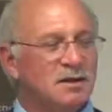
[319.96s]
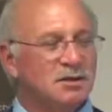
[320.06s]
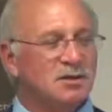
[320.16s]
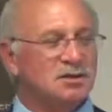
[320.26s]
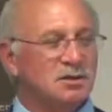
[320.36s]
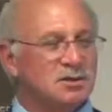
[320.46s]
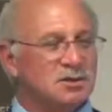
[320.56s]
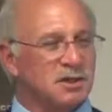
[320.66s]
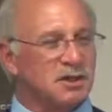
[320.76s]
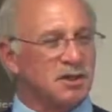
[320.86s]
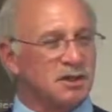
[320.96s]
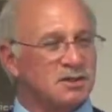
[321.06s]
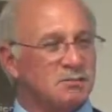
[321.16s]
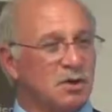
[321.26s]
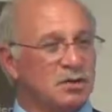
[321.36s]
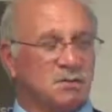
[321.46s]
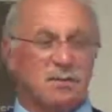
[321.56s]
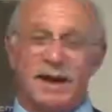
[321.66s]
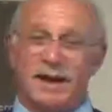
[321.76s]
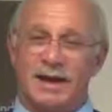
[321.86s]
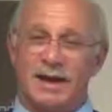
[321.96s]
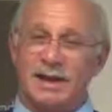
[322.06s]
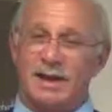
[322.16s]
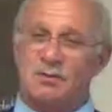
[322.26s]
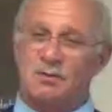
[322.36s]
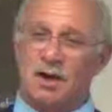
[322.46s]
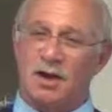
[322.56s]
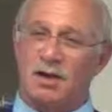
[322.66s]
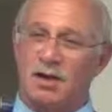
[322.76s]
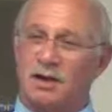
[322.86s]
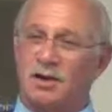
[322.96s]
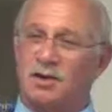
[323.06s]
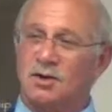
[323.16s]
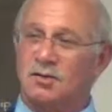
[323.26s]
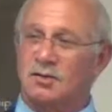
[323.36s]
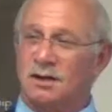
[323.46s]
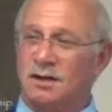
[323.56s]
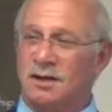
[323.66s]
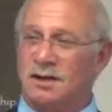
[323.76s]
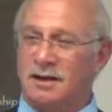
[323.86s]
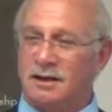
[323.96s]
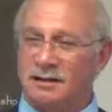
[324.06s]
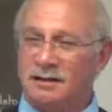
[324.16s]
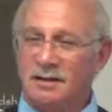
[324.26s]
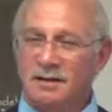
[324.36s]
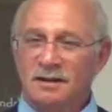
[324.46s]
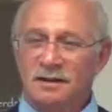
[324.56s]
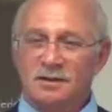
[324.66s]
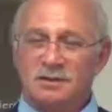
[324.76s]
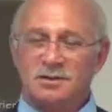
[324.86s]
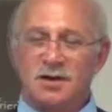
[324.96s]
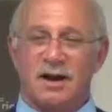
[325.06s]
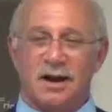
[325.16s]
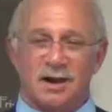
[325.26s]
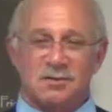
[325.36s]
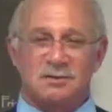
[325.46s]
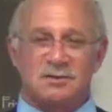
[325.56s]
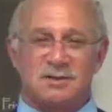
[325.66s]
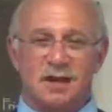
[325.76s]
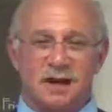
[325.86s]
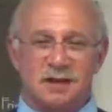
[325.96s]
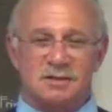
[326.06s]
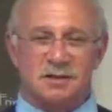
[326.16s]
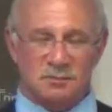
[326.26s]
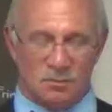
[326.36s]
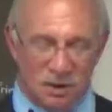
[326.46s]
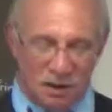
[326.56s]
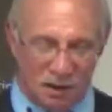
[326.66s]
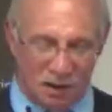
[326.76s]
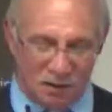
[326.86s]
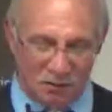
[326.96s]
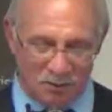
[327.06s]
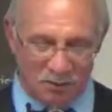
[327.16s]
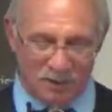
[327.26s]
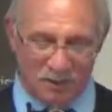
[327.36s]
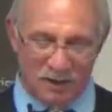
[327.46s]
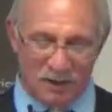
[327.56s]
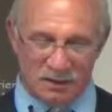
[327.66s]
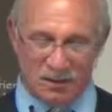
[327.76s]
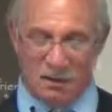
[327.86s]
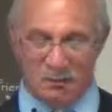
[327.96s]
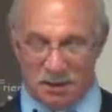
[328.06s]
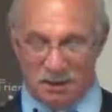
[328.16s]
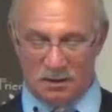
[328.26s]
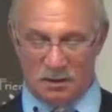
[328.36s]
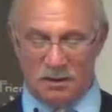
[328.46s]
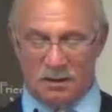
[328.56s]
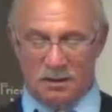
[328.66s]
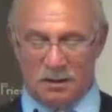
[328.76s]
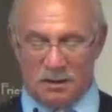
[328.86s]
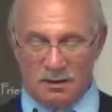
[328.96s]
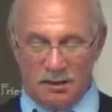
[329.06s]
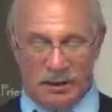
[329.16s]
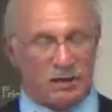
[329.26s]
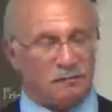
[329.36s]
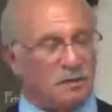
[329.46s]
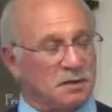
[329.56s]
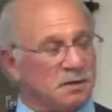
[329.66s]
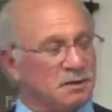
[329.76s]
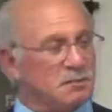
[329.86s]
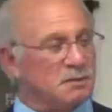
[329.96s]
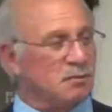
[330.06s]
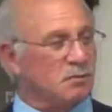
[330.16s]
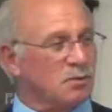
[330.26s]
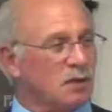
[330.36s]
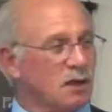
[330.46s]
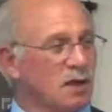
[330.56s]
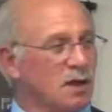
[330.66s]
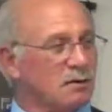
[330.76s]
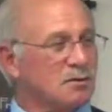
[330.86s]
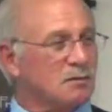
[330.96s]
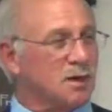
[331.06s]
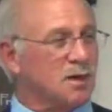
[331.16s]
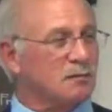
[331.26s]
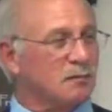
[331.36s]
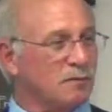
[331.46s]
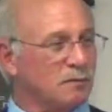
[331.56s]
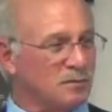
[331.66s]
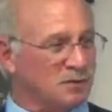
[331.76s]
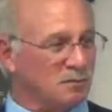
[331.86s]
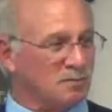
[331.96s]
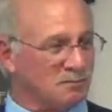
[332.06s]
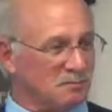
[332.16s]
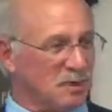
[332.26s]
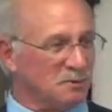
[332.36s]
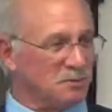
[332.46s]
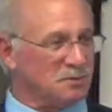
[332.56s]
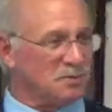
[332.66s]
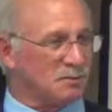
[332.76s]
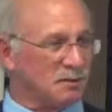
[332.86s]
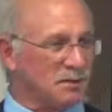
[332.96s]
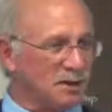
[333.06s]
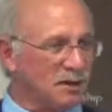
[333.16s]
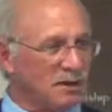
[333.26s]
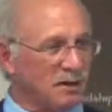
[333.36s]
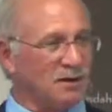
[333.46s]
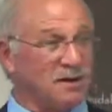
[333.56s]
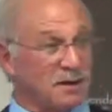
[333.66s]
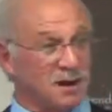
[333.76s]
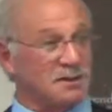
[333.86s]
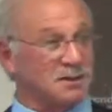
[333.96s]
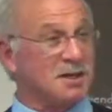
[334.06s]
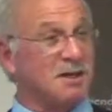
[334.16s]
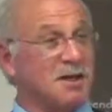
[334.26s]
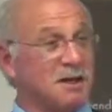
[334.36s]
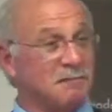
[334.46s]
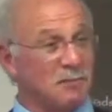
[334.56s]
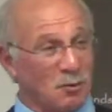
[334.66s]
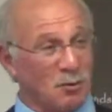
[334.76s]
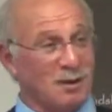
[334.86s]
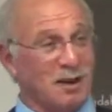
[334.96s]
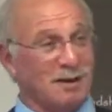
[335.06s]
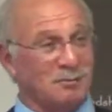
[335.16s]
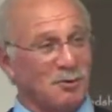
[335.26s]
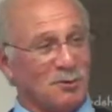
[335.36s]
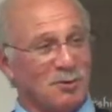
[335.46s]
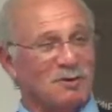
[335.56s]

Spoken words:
You start seeing all these books about how to eat right, how to cook right, how to start exercising. Well, I don't know if I got time. Then Planet Fitness comes up with $10 a month for a gym membership, and you can't say you can't afford it anymore.